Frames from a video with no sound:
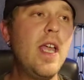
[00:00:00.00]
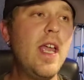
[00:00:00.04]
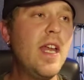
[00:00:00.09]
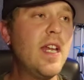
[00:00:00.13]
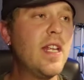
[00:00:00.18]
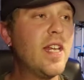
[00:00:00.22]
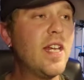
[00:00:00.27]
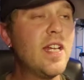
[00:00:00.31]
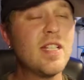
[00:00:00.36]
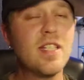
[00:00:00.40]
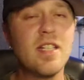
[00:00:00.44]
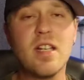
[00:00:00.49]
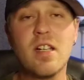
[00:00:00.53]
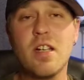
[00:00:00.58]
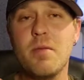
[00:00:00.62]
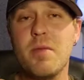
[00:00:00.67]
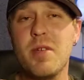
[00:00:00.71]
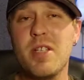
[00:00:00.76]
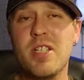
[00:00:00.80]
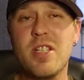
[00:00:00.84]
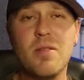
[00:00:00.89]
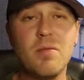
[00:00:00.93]
And again, it's not
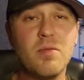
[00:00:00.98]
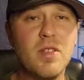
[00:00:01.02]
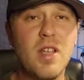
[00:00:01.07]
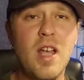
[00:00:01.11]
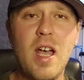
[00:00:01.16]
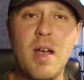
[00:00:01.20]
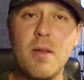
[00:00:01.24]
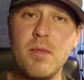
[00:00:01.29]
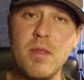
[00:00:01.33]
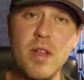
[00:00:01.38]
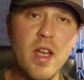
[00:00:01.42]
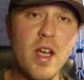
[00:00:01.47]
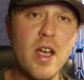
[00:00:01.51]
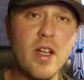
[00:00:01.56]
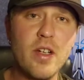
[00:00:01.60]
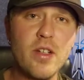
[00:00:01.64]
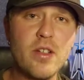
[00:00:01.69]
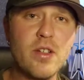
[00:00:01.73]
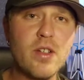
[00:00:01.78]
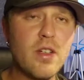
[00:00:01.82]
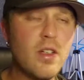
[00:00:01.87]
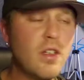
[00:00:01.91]
going to be some top
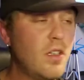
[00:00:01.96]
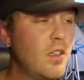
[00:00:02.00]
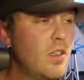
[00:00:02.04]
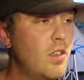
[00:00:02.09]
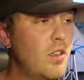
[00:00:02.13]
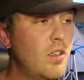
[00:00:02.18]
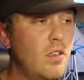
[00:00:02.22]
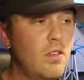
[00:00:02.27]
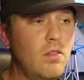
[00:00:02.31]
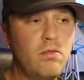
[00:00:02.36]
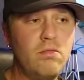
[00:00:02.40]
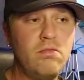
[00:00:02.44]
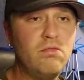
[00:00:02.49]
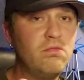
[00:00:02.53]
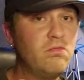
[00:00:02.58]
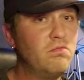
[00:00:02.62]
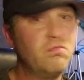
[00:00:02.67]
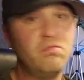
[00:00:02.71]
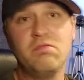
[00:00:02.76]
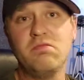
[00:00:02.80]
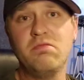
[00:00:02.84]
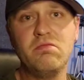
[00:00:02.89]
notch
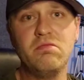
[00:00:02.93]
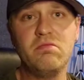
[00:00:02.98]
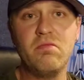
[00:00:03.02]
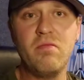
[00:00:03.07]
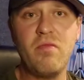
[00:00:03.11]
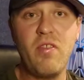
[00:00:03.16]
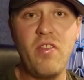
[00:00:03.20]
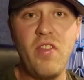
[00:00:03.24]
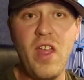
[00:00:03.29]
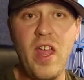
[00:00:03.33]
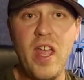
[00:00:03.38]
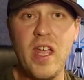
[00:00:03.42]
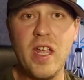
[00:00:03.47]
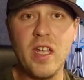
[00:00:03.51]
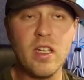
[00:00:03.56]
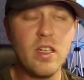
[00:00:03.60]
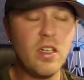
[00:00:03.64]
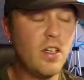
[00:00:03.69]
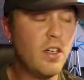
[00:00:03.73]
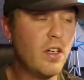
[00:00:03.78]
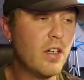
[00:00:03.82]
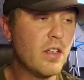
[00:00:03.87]

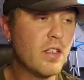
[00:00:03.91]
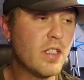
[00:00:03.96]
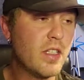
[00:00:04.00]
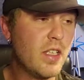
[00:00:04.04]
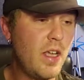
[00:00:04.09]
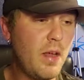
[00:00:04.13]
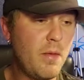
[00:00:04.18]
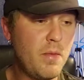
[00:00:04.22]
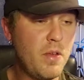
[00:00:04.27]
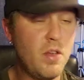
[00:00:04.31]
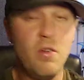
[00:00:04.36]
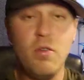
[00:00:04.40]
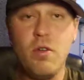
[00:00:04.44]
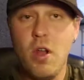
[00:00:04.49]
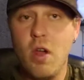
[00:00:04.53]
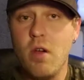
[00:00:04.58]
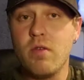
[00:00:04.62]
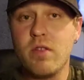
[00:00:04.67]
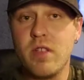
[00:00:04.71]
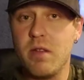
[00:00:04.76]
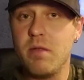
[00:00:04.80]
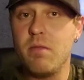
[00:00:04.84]
thing. You know, I mean, who
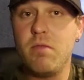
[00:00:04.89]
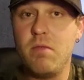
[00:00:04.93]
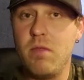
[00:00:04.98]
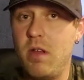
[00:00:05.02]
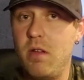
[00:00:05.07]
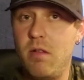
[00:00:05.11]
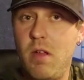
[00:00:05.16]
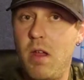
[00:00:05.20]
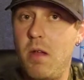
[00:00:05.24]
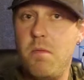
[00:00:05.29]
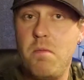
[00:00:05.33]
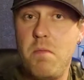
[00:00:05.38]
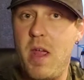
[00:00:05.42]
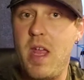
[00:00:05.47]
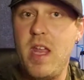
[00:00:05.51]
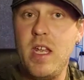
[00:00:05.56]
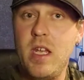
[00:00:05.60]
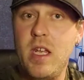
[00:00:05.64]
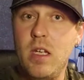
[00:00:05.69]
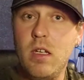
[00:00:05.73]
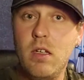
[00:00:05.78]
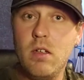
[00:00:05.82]
knows? It, it
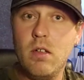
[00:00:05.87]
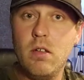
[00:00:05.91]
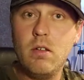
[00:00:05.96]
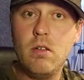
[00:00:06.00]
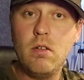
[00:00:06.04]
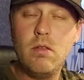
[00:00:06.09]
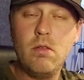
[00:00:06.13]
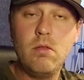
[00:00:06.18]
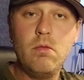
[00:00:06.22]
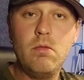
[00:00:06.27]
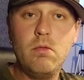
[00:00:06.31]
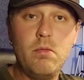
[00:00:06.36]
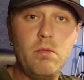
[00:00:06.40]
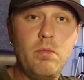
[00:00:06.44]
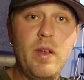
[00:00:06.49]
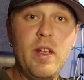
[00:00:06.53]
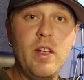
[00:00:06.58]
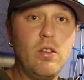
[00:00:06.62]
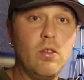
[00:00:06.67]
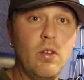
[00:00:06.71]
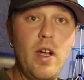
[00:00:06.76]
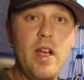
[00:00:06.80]
may
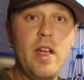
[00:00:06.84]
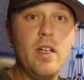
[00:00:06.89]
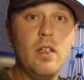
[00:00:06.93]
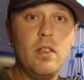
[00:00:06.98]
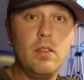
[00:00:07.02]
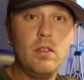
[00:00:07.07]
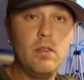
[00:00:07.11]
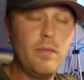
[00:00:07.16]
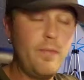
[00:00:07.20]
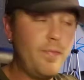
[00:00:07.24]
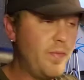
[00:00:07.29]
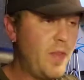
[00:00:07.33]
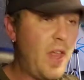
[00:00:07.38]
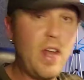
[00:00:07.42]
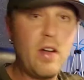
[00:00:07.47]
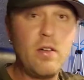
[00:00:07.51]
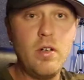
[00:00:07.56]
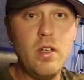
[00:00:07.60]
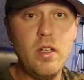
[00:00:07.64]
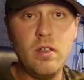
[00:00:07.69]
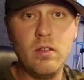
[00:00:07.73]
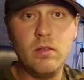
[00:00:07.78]
be great. I
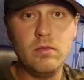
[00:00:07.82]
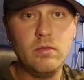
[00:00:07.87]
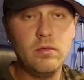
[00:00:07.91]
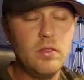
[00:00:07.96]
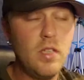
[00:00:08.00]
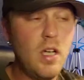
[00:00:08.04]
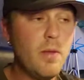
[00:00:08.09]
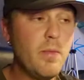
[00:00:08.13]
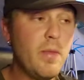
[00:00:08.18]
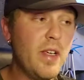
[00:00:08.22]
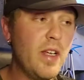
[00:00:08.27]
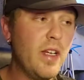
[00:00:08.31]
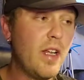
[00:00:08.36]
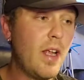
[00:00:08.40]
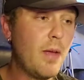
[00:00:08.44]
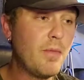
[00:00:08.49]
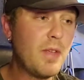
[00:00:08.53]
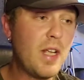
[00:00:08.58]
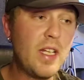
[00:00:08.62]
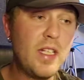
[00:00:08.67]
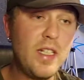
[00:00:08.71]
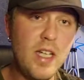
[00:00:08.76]
don't know. I mean,
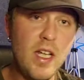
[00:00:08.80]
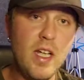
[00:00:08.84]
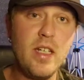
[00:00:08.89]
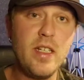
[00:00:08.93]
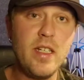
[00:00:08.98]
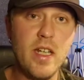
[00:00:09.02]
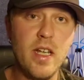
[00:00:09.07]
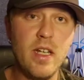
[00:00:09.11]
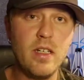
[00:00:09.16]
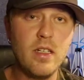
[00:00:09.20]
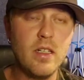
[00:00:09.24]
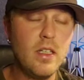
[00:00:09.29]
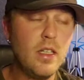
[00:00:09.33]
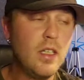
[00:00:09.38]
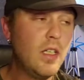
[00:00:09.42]
I'm not done yet.